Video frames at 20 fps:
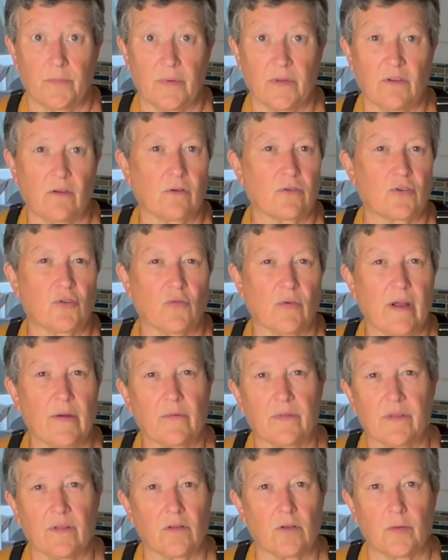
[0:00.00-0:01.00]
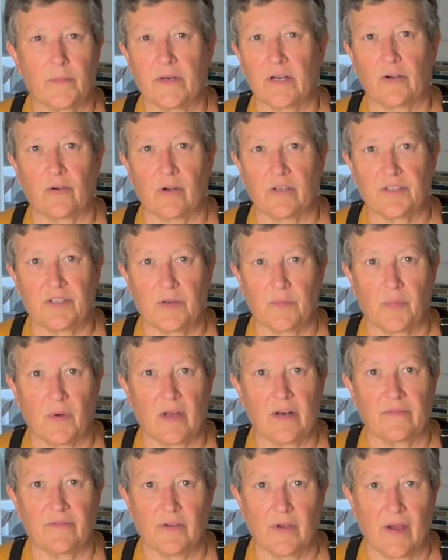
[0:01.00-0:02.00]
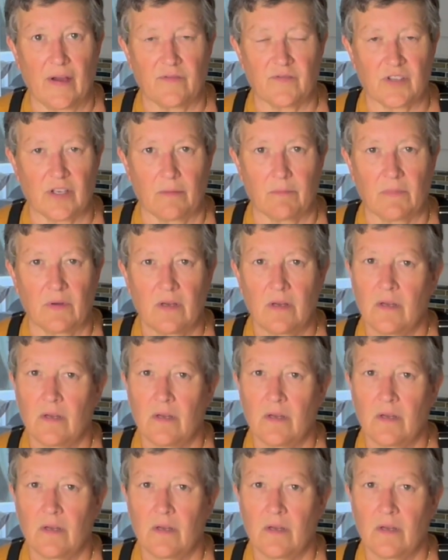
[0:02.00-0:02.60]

It goes great with a little bit of crusty bread if you have some.